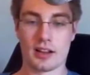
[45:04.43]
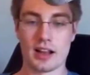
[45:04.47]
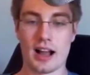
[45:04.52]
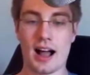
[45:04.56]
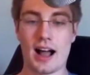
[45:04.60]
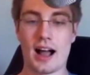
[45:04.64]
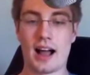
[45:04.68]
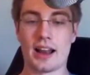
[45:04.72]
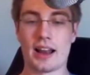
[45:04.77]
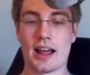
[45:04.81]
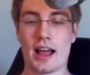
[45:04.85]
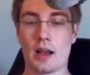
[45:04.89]

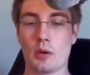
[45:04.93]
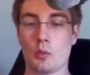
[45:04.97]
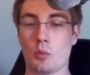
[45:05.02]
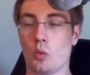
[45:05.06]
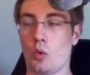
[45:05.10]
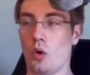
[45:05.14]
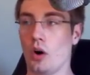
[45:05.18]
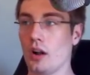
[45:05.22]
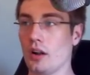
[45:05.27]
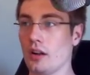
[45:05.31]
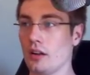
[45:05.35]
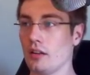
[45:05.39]
God, I
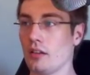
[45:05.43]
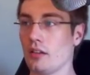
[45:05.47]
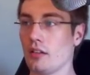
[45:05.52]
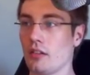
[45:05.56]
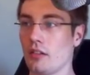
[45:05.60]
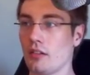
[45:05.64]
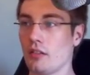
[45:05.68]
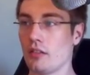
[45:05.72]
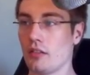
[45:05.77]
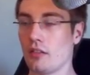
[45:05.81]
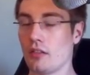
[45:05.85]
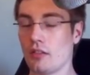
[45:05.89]
want
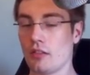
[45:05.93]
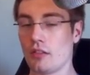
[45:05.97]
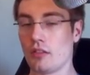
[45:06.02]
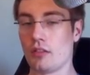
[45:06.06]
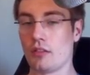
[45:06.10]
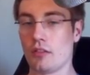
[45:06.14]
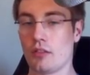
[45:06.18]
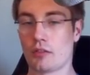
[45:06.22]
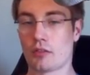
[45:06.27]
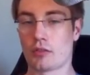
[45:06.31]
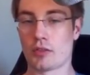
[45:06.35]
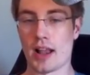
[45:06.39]

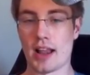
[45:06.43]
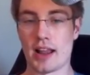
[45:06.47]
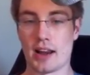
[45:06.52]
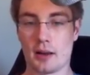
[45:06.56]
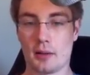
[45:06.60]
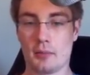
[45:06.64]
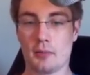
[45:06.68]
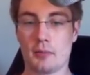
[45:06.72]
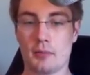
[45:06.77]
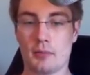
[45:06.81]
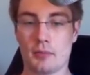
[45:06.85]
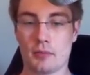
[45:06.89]

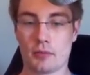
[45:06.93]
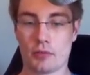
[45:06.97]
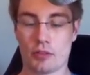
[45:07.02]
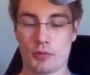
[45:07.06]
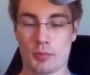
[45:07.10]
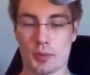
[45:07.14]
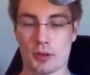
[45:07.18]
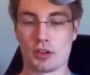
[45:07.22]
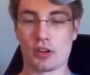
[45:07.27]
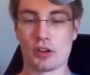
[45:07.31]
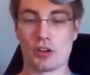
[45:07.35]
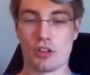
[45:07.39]
random
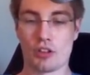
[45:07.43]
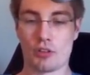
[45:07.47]
Splatoon